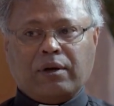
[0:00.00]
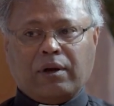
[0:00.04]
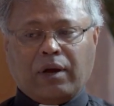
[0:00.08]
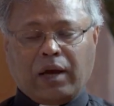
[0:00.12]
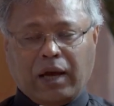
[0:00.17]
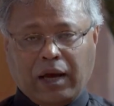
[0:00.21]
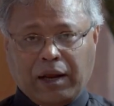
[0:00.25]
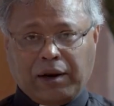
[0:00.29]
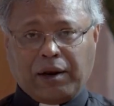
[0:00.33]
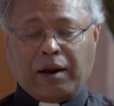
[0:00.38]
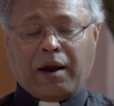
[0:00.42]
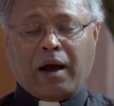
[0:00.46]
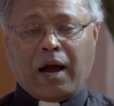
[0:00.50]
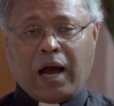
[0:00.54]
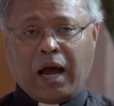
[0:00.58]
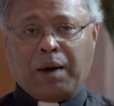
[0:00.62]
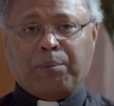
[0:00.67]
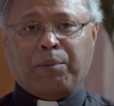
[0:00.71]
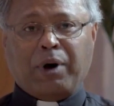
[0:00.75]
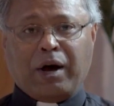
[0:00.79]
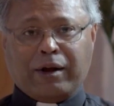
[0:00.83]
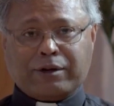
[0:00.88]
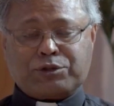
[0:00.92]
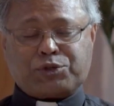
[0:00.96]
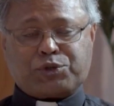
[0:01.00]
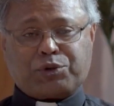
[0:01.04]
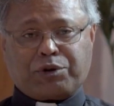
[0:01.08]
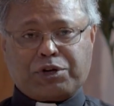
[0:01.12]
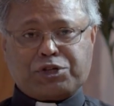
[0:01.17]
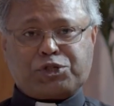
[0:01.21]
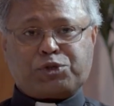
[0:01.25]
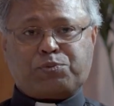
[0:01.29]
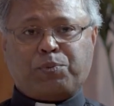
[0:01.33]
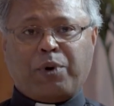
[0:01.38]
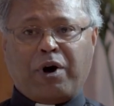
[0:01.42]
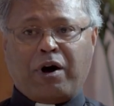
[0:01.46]
and I'm also
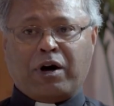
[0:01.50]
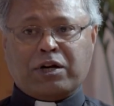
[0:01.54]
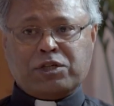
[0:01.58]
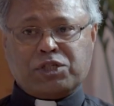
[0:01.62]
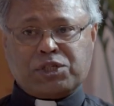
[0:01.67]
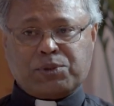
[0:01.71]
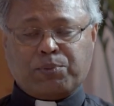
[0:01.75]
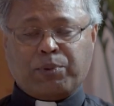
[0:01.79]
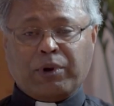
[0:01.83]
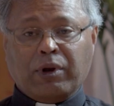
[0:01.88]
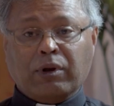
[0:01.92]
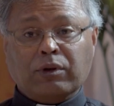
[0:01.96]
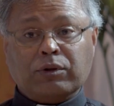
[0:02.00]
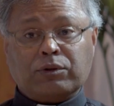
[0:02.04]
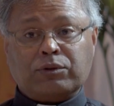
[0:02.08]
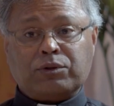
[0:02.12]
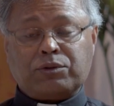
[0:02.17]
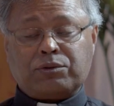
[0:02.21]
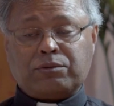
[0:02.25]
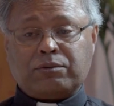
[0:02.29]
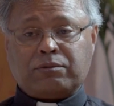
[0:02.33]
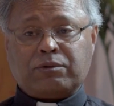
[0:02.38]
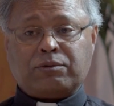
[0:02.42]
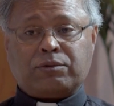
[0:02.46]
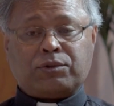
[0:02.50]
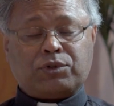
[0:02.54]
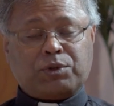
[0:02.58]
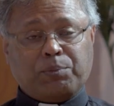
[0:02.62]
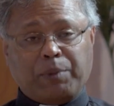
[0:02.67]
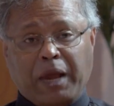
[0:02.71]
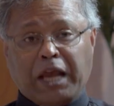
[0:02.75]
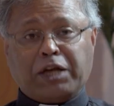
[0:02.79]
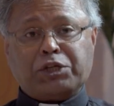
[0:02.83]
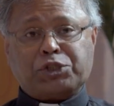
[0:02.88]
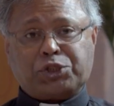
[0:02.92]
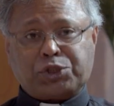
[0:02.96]
responsible to
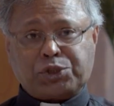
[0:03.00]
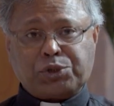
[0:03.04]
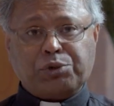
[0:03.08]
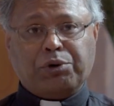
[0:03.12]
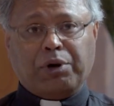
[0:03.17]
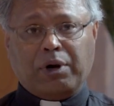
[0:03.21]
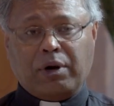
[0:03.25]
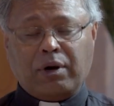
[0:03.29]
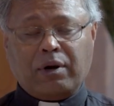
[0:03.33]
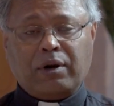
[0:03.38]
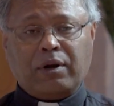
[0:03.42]
make sure